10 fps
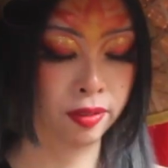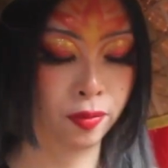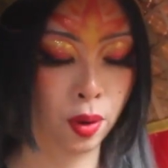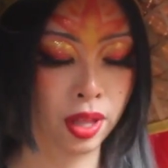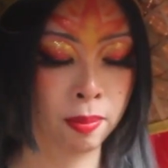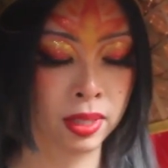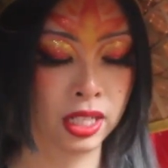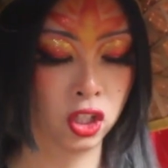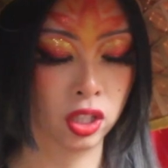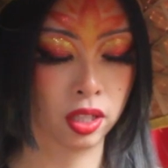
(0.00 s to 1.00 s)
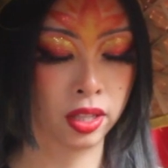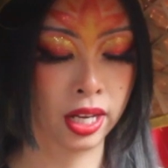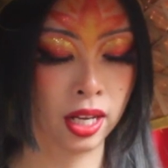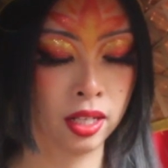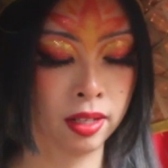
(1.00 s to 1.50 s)
4th emanation, the
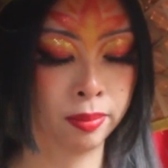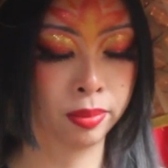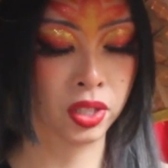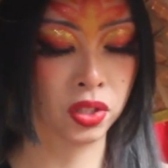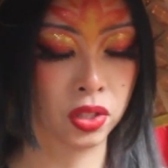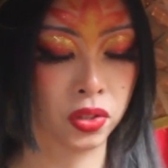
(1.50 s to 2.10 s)
hand that embraces,